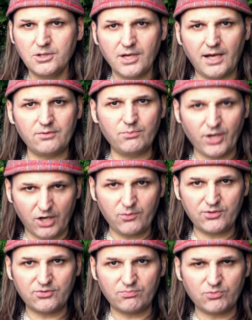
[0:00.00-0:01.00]
And, you know,
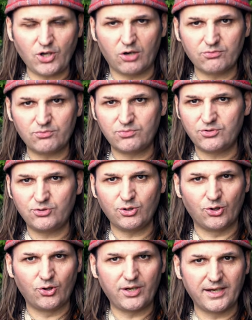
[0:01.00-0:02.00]
we got
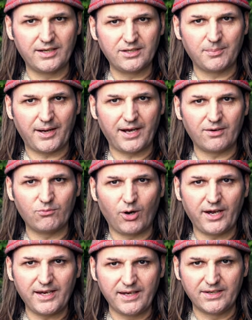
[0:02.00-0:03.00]
talking about
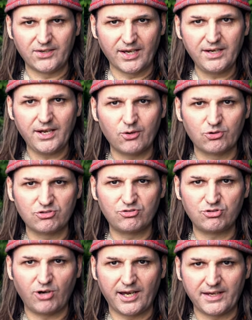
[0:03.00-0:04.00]
what he did. He was a
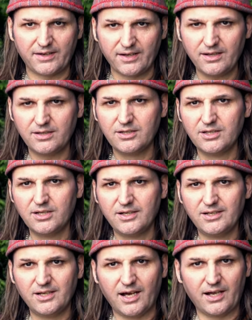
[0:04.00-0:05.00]
trader
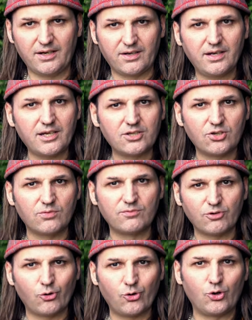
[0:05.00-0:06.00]
and he come
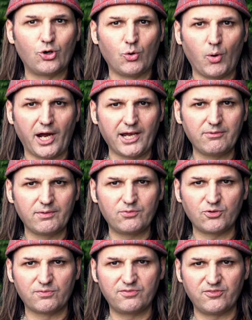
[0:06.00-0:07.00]
from Norway with
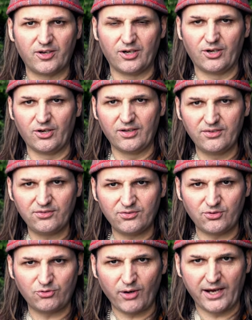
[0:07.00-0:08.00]
some furs
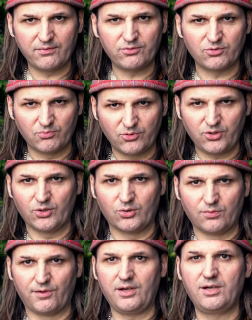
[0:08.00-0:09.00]
to trade for some
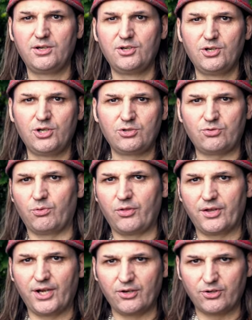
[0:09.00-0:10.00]
silver to one of
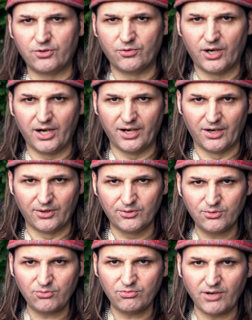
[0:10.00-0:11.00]
the local
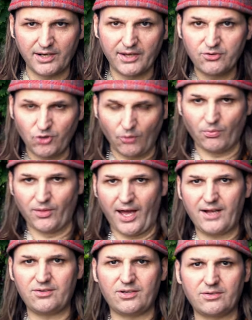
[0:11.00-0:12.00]
earls. And he's done
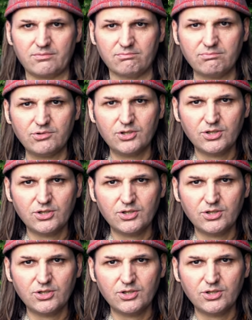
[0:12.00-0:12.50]
that. And